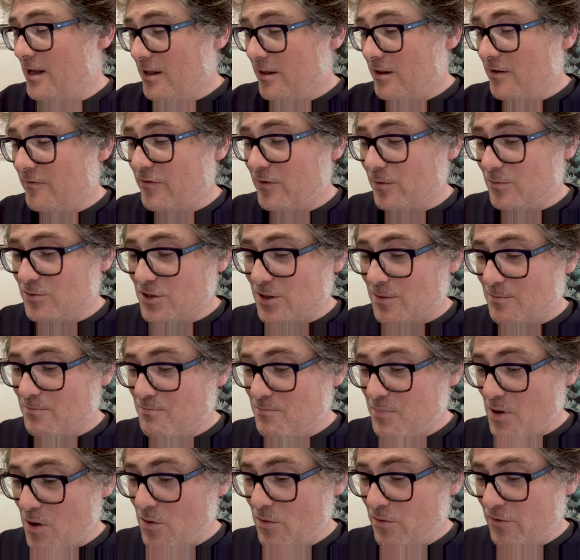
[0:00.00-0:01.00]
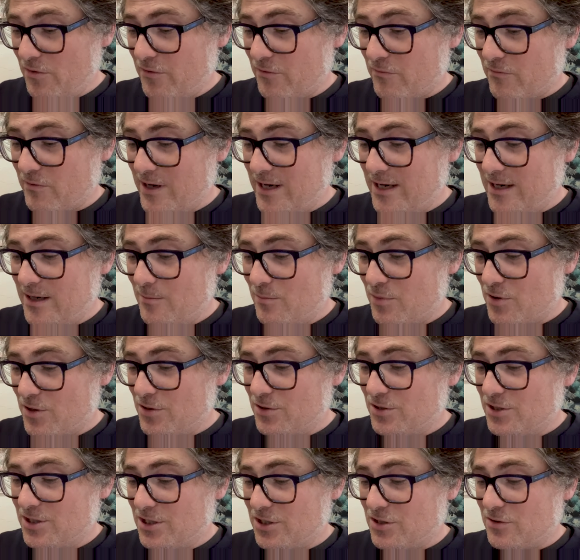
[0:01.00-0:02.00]
The films are both written,
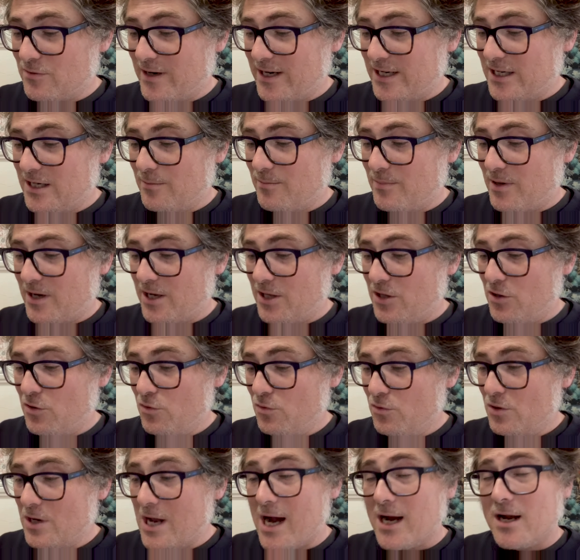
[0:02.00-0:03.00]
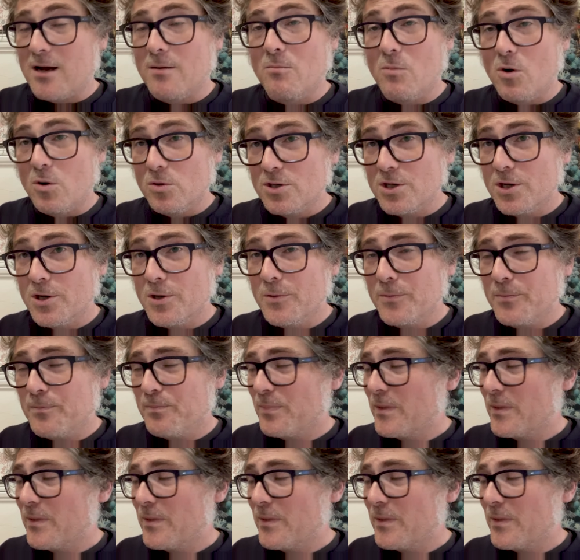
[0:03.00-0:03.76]
produced, and directed by Yu Nakamoto,